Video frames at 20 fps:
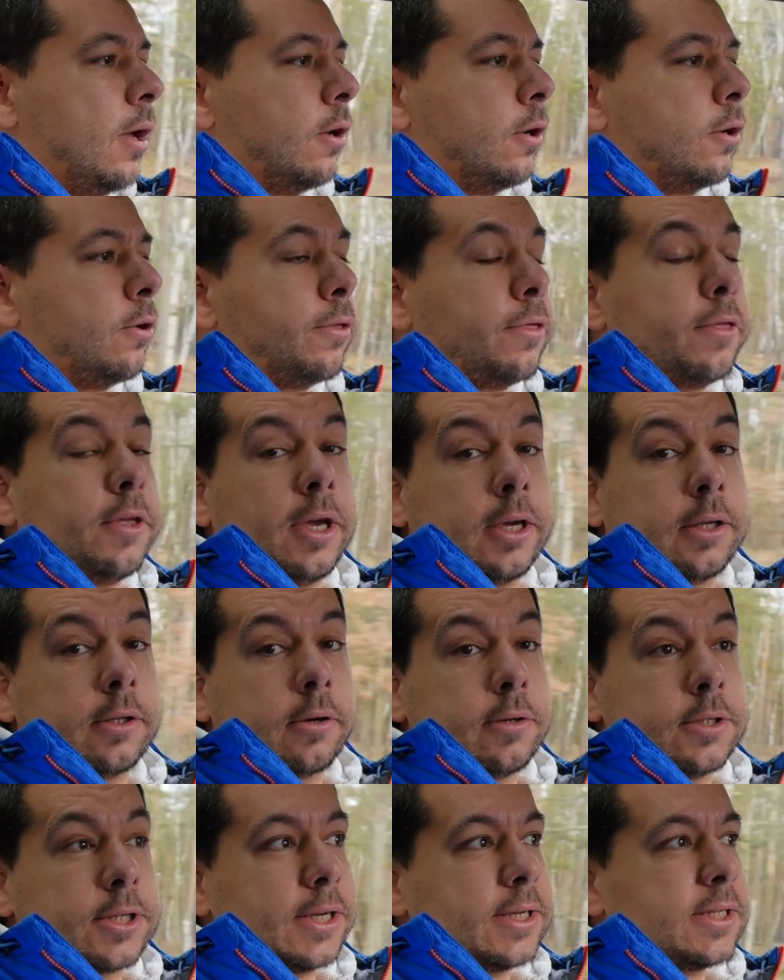Good thing
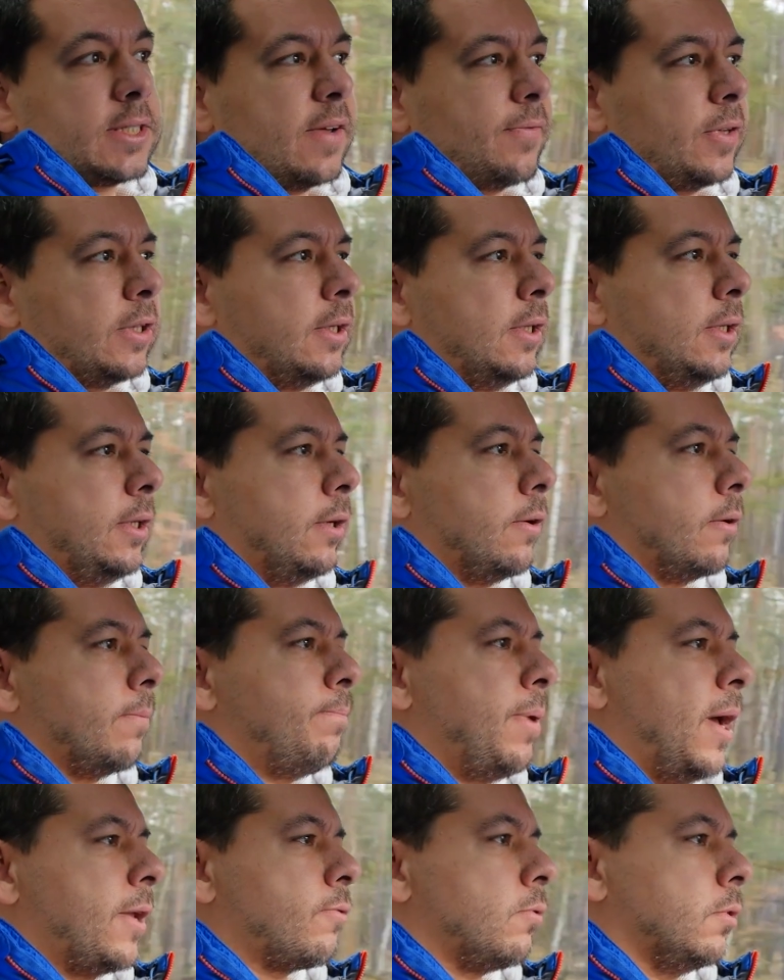there is a 70-liter
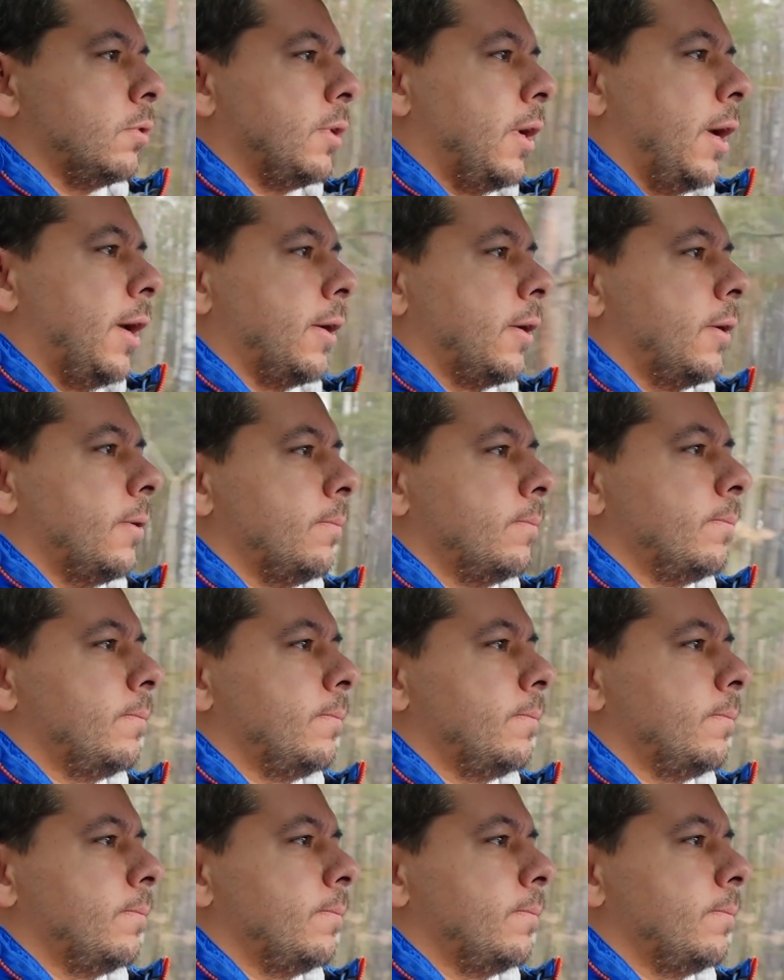petrol tank.